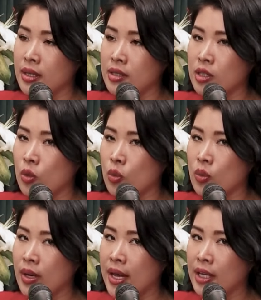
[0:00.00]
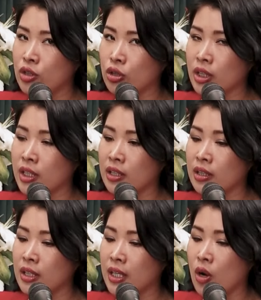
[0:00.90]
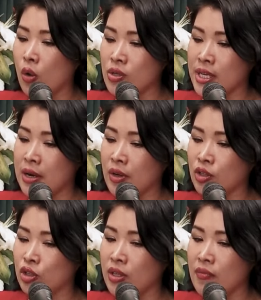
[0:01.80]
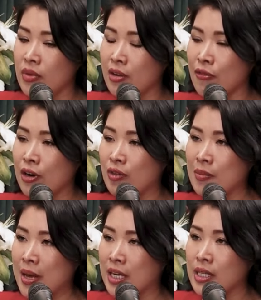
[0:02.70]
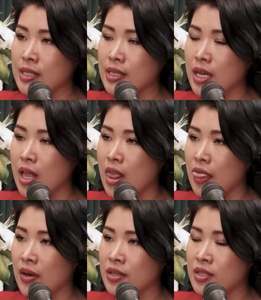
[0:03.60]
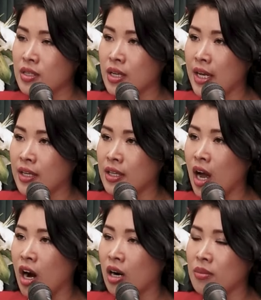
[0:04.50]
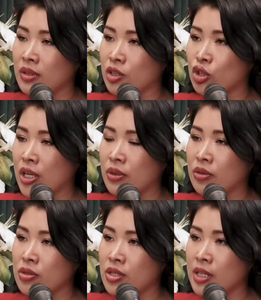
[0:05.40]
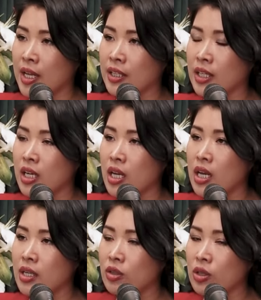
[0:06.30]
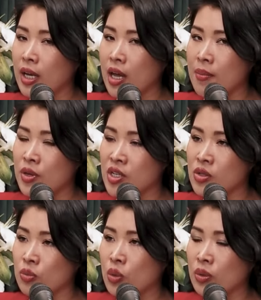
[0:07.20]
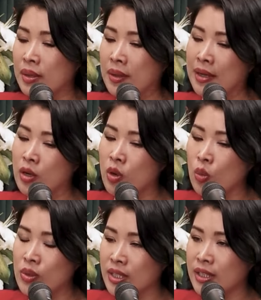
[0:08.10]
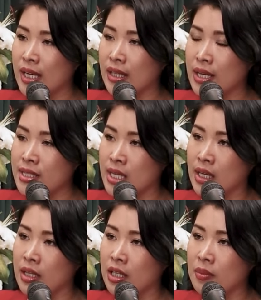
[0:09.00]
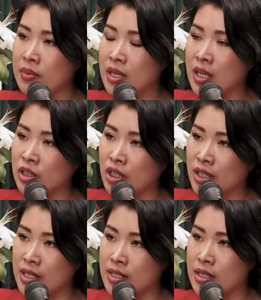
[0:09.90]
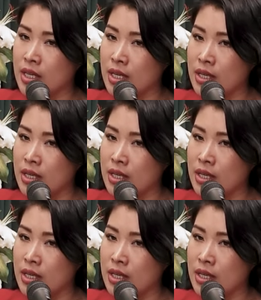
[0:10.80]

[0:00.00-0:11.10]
So he took her in a horse carriage in front of the palace. There's like the armed generals, like Empress Wu, like Wu Zetian is not gonna be entering this